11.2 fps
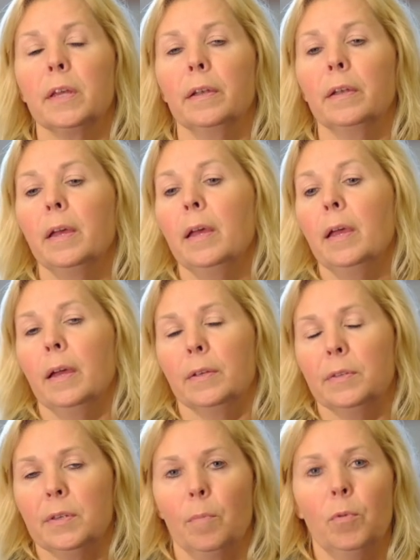And
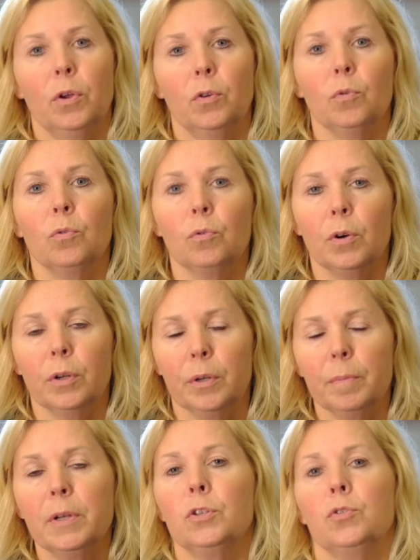as someone an
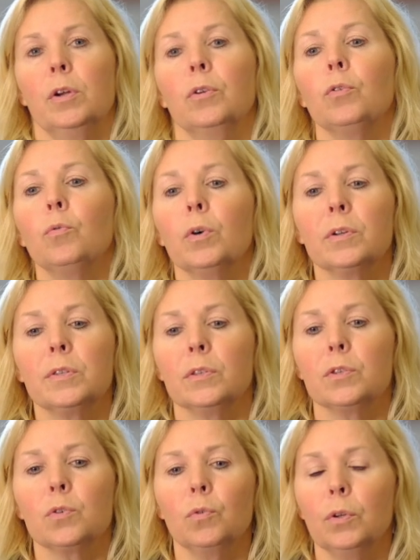administrator who works in
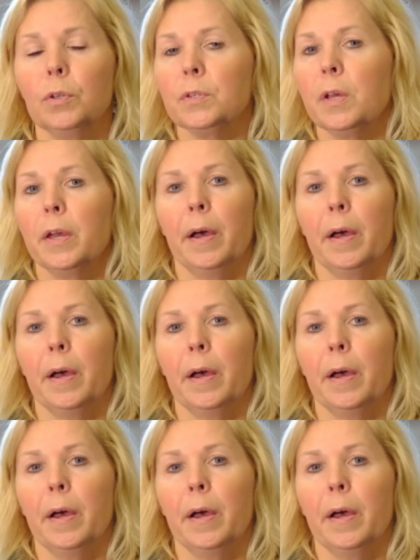schools,